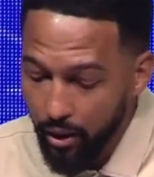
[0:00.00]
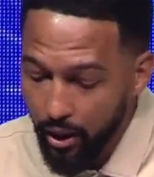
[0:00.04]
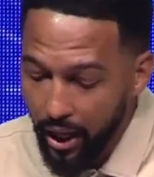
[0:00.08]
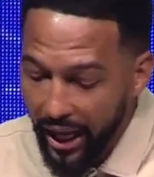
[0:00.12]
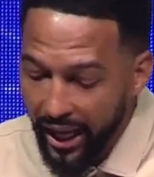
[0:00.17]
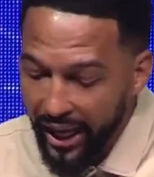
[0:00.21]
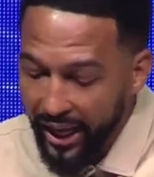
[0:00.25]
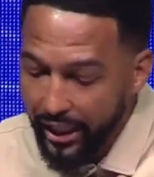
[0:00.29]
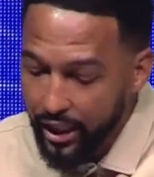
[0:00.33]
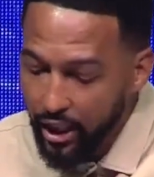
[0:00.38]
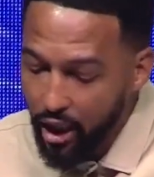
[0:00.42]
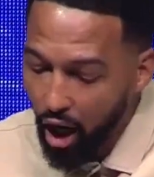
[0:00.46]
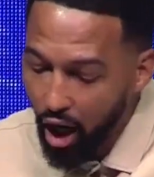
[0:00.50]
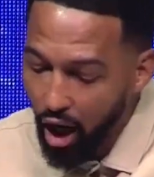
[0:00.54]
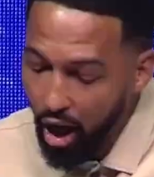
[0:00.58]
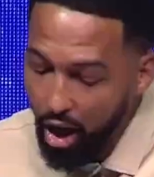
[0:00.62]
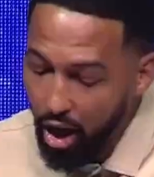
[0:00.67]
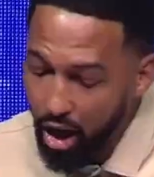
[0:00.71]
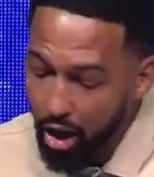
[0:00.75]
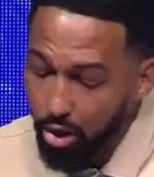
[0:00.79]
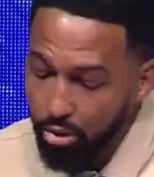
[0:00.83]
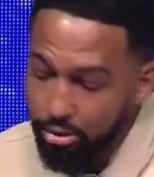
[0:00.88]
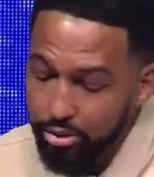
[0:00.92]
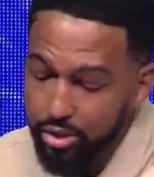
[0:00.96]
He
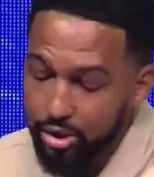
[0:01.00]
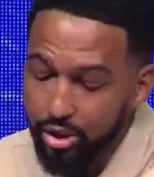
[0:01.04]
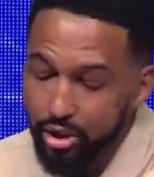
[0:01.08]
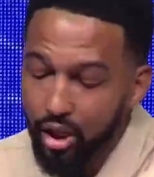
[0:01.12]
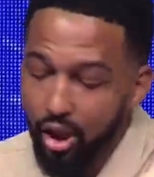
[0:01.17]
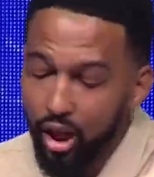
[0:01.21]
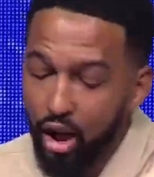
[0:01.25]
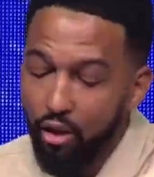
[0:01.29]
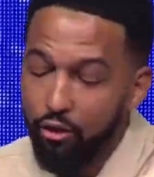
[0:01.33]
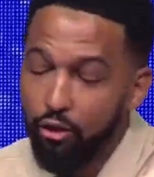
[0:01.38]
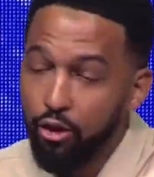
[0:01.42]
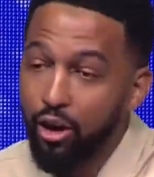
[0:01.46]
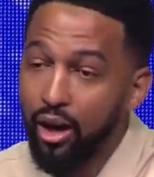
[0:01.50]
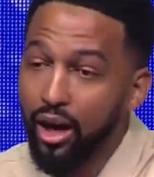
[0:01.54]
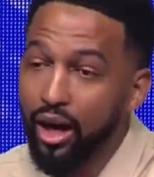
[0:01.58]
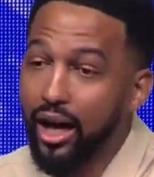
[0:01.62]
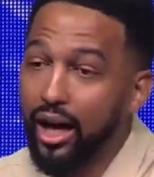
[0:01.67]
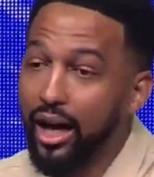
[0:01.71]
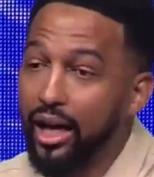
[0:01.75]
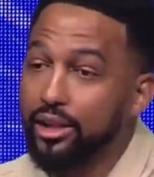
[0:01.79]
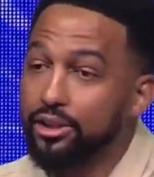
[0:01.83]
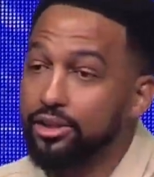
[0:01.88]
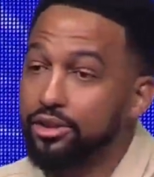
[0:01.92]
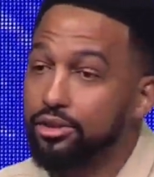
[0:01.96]
calls for
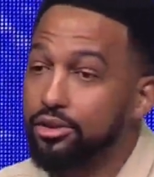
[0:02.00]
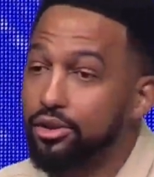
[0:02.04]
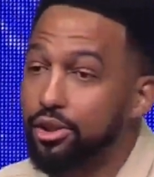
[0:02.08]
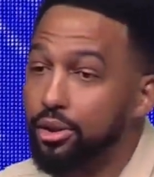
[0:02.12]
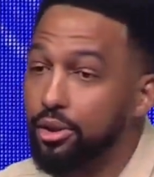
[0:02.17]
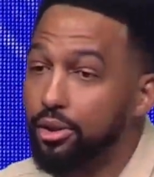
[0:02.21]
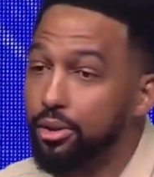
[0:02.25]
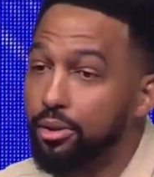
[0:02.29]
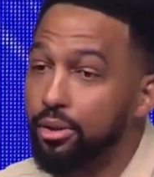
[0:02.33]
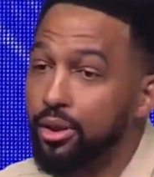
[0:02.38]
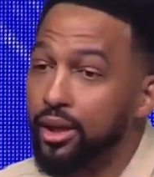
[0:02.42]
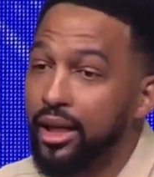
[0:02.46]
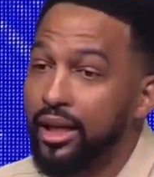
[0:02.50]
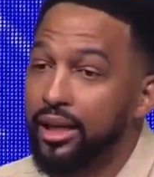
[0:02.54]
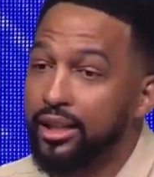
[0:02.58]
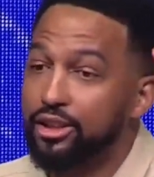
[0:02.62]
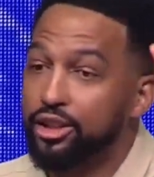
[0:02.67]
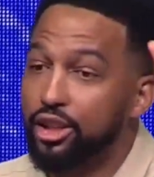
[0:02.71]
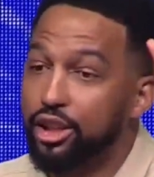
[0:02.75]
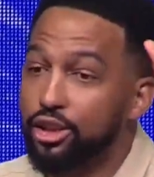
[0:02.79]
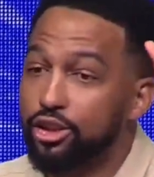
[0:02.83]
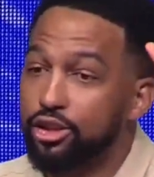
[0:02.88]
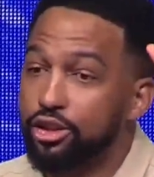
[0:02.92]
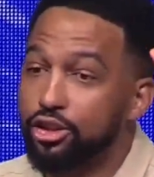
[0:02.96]
us to
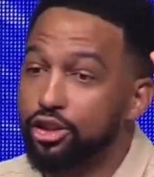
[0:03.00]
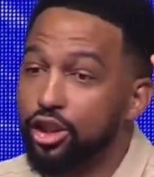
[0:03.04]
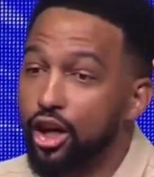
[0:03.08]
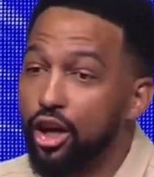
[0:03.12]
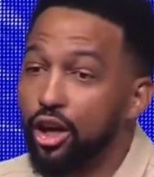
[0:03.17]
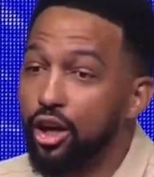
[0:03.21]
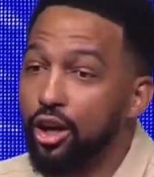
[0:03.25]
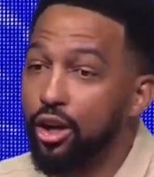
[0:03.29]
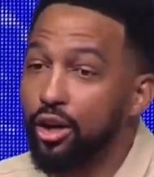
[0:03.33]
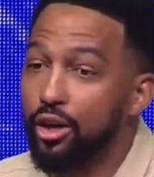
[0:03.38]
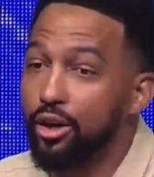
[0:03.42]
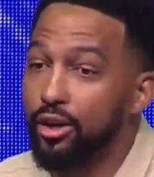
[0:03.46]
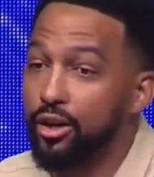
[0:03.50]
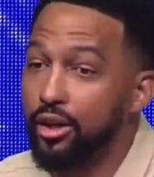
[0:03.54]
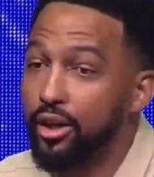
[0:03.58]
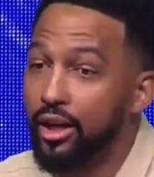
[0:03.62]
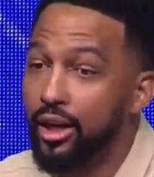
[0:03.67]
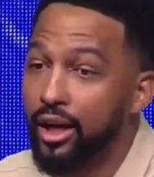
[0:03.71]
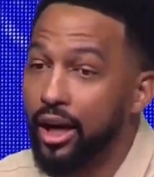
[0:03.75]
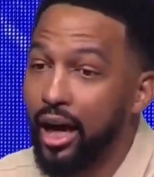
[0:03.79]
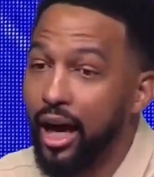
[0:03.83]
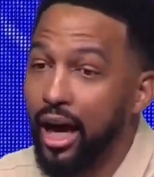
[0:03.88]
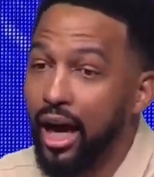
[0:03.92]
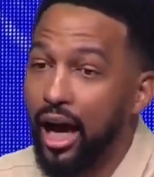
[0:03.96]
discern
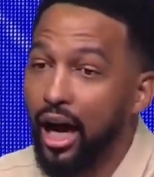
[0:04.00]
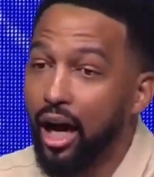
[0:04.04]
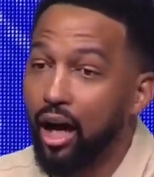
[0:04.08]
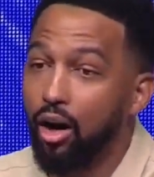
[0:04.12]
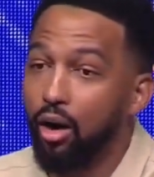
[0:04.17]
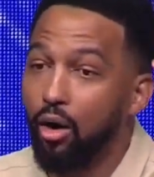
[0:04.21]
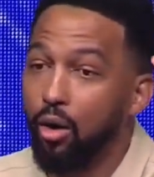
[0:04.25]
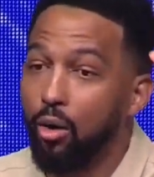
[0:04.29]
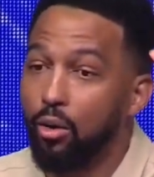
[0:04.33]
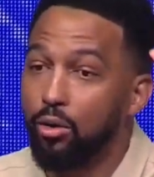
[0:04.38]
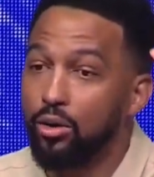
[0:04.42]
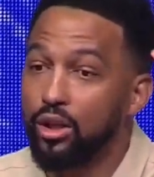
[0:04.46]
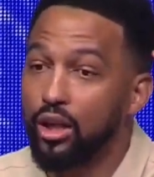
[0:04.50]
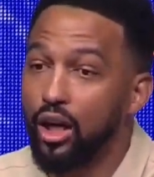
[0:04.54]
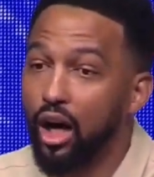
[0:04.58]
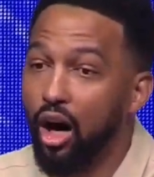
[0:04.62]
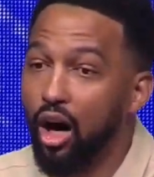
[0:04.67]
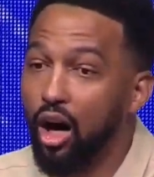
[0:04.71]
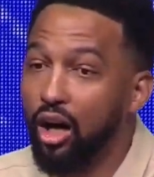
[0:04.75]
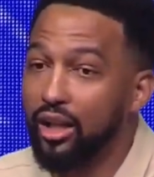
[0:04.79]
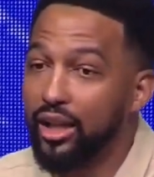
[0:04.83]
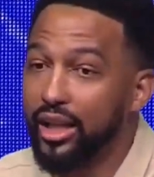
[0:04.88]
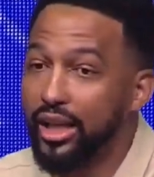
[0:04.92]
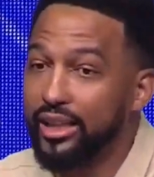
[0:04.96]
our own
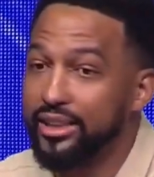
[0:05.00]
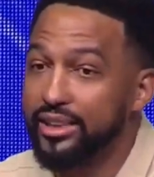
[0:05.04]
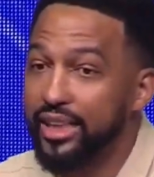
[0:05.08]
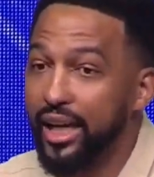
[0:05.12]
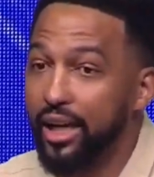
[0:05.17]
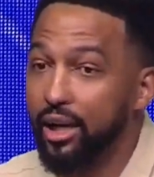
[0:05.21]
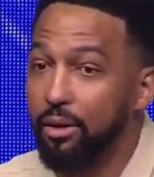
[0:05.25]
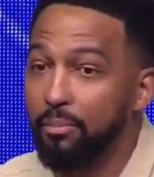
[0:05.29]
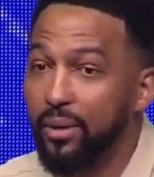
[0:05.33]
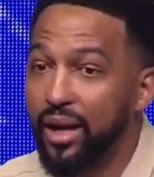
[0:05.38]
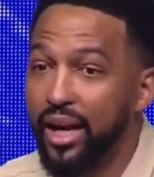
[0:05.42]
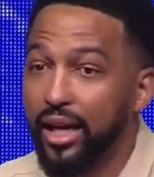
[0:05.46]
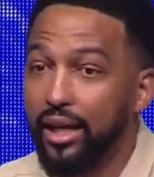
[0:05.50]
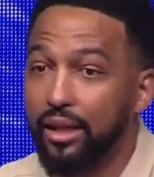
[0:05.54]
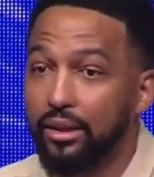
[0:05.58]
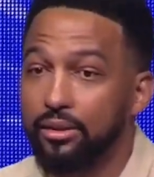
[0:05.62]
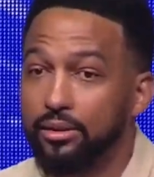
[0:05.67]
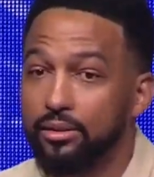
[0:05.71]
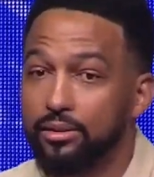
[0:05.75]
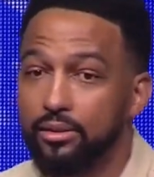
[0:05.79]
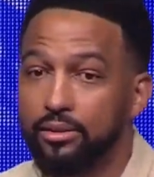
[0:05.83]
callings. Hear me.